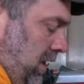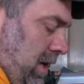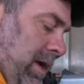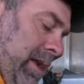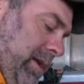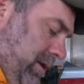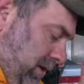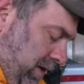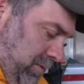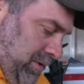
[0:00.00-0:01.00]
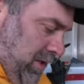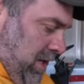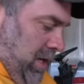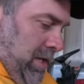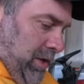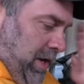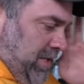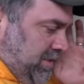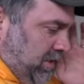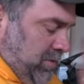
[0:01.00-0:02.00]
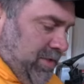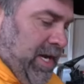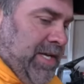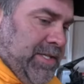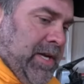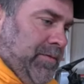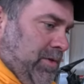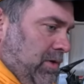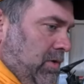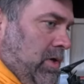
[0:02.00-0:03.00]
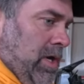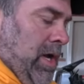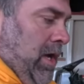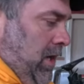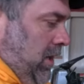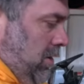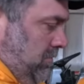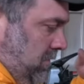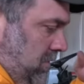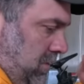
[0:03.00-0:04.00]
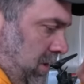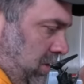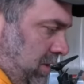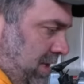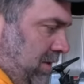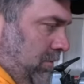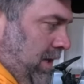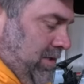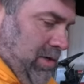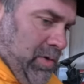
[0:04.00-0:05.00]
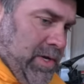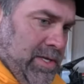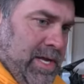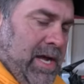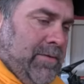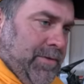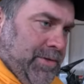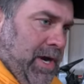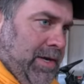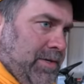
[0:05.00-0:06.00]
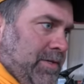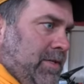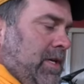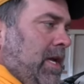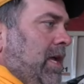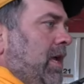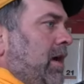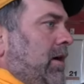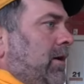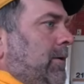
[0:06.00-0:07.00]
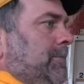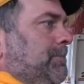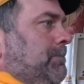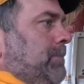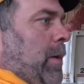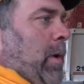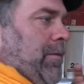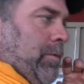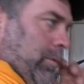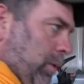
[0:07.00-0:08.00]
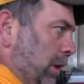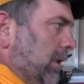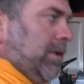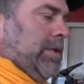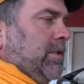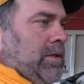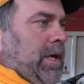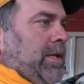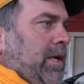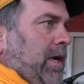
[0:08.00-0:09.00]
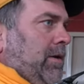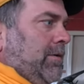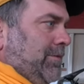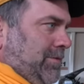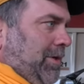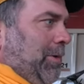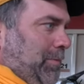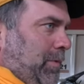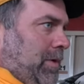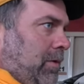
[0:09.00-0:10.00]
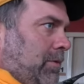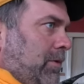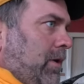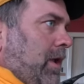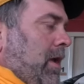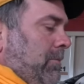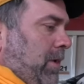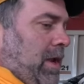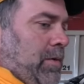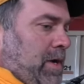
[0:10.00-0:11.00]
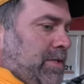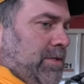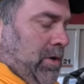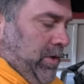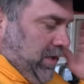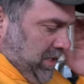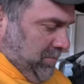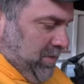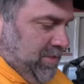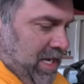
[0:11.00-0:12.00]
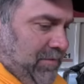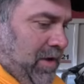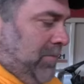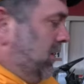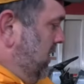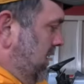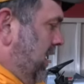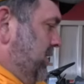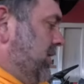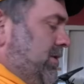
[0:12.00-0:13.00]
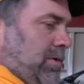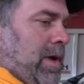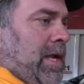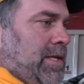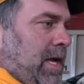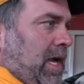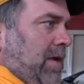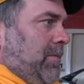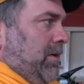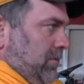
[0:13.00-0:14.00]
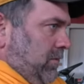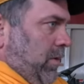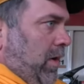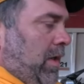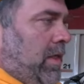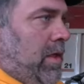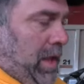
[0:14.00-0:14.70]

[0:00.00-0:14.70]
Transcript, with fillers: and, and, he was the grandson was nice enough too, um, you know, because I don't like to go into debt for tractors. Um, my wife really doesn't like that, so we don't do it. But anyways, so he let me save up. I took two at a time, and well,